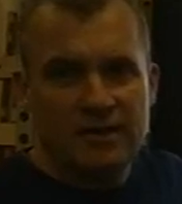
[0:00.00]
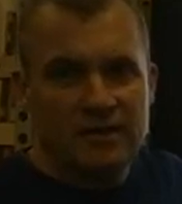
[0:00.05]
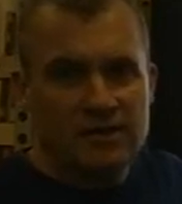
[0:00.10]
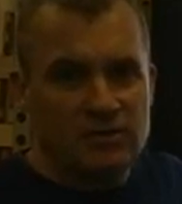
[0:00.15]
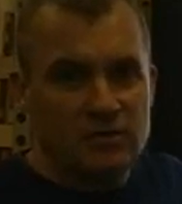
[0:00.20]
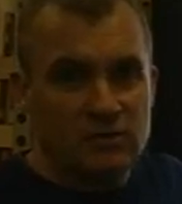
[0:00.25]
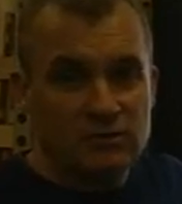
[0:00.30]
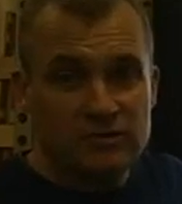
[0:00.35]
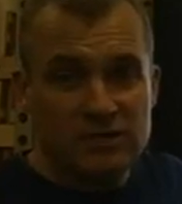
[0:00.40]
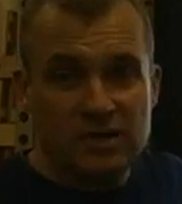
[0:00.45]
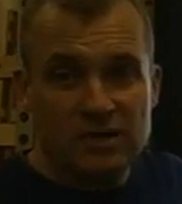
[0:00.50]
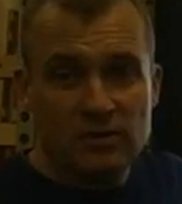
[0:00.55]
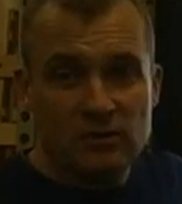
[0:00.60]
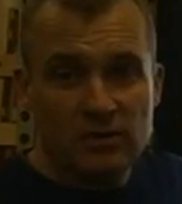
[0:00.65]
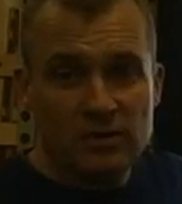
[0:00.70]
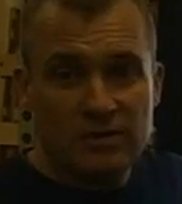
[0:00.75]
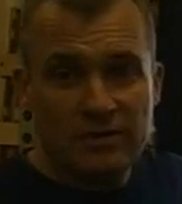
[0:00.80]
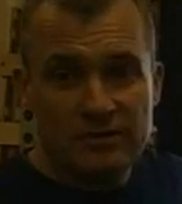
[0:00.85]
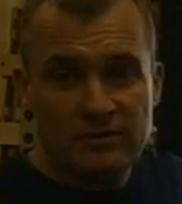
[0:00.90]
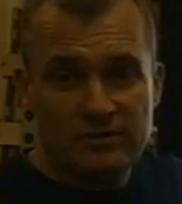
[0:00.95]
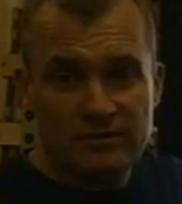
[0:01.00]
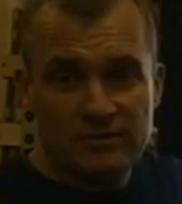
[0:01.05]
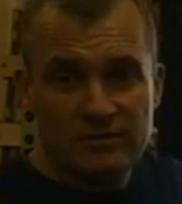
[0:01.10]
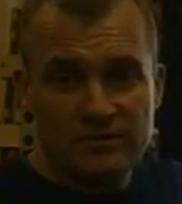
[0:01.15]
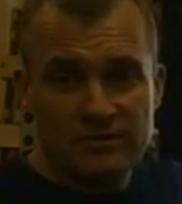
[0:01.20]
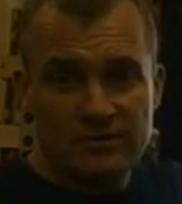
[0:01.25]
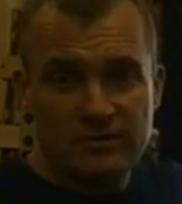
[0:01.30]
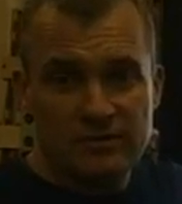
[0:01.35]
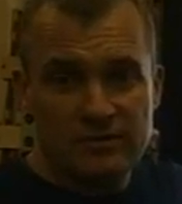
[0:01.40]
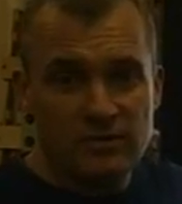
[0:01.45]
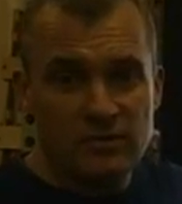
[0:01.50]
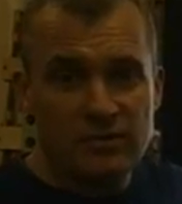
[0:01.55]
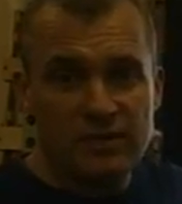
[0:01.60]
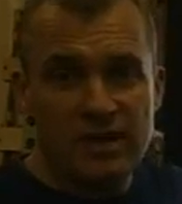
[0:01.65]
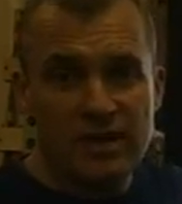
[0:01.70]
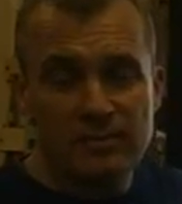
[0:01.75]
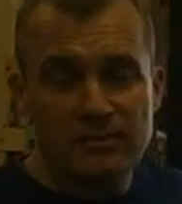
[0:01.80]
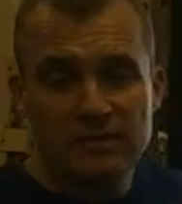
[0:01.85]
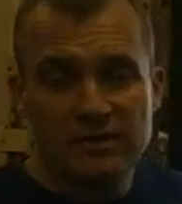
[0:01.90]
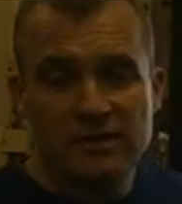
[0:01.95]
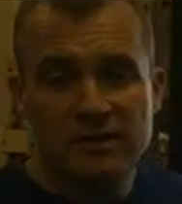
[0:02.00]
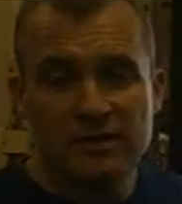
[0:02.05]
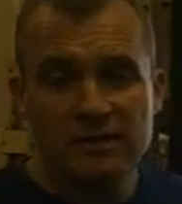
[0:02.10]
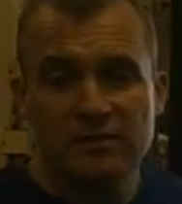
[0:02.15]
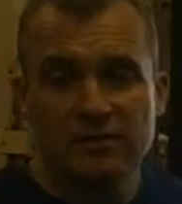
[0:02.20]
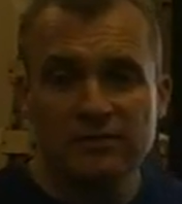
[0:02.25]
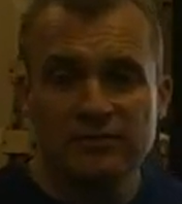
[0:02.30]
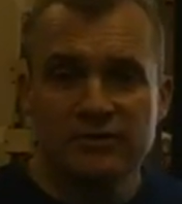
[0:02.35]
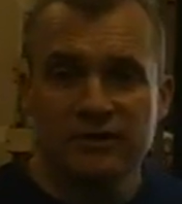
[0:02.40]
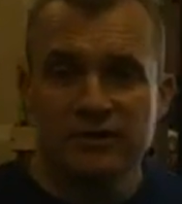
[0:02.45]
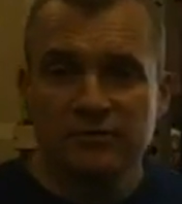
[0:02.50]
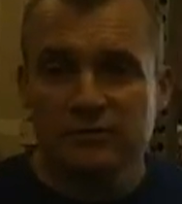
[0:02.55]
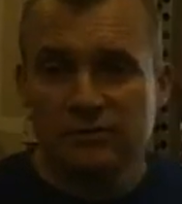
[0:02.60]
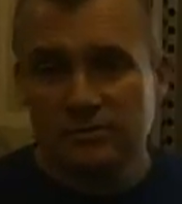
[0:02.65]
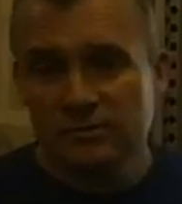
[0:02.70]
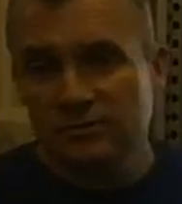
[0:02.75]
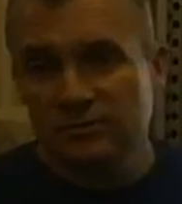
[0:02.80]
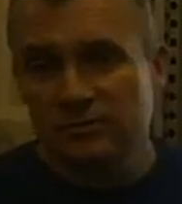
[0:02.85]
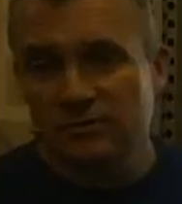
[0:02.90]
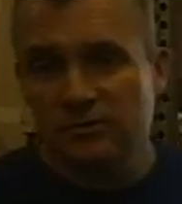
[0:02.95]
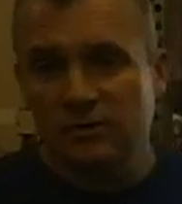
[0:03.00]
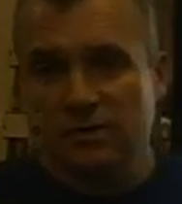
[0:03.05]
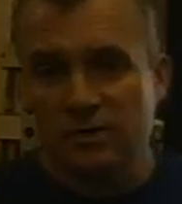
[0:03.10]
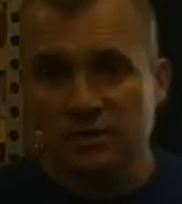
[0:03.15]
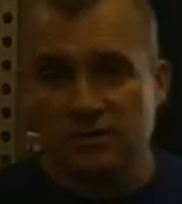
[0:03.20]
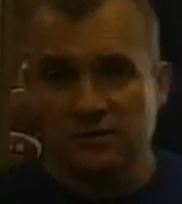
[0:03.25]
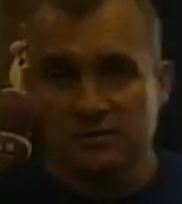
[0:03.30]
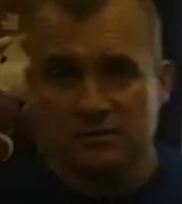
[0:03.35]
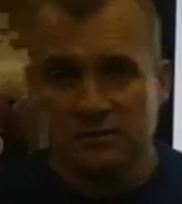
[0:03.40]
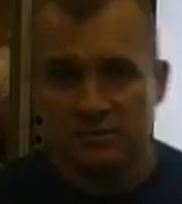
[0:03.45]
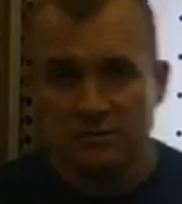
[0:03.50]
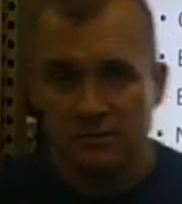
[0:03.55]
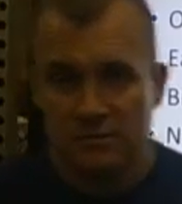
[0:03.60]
no takeaways, no game plan, no schedule, you lost.